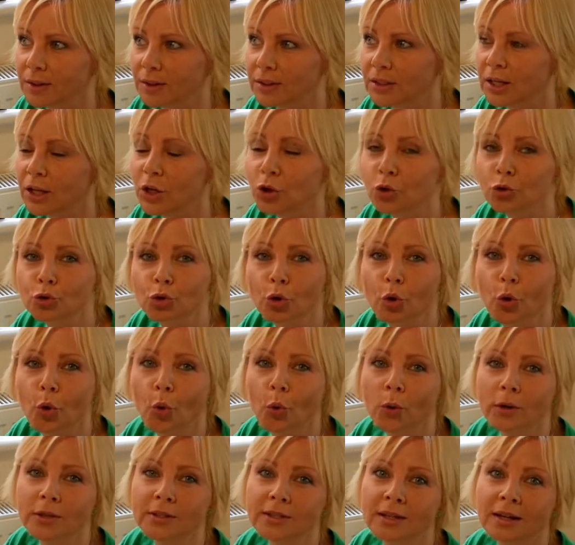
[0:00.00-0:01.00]
that not
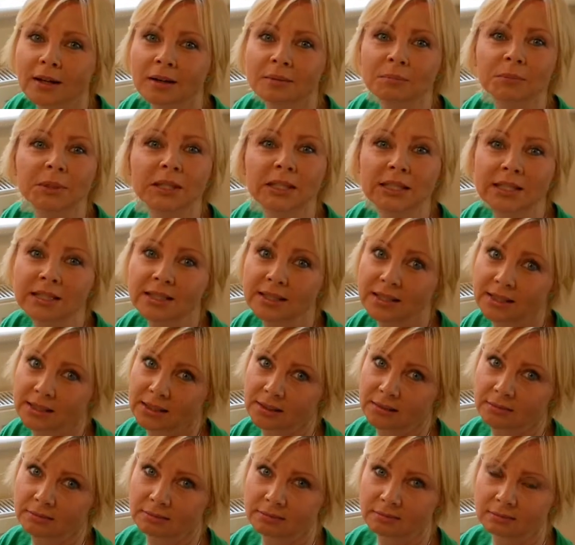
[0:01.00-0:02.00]
always come
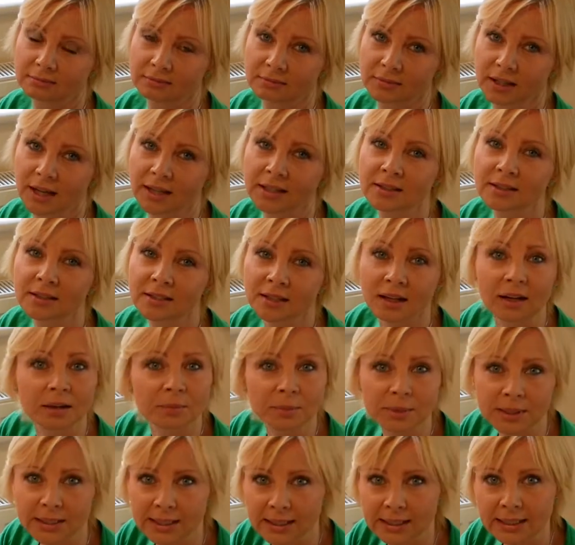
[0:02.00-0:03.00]
easy, and
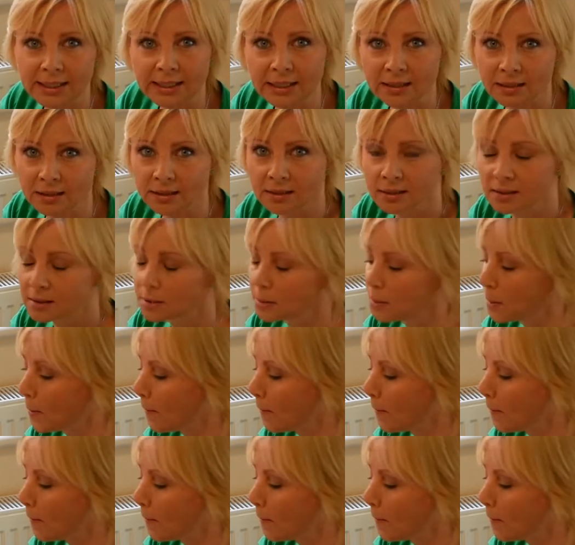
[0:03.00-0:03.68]
time is needed.